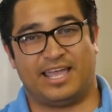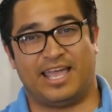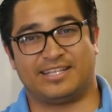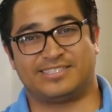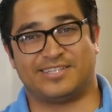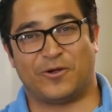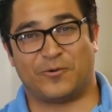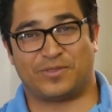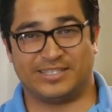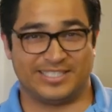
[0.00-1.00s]
And
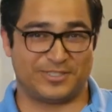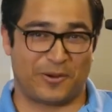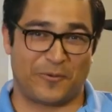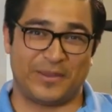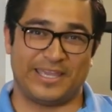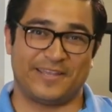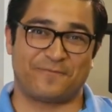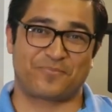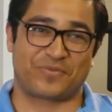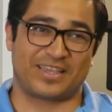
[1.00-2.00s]
so this is where we
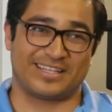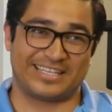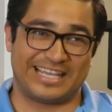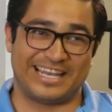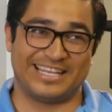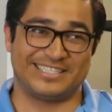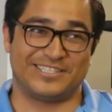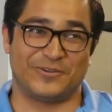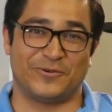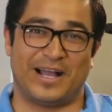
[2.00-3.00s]
get
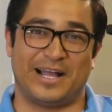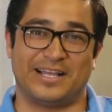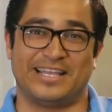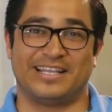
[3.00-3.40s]
into uh,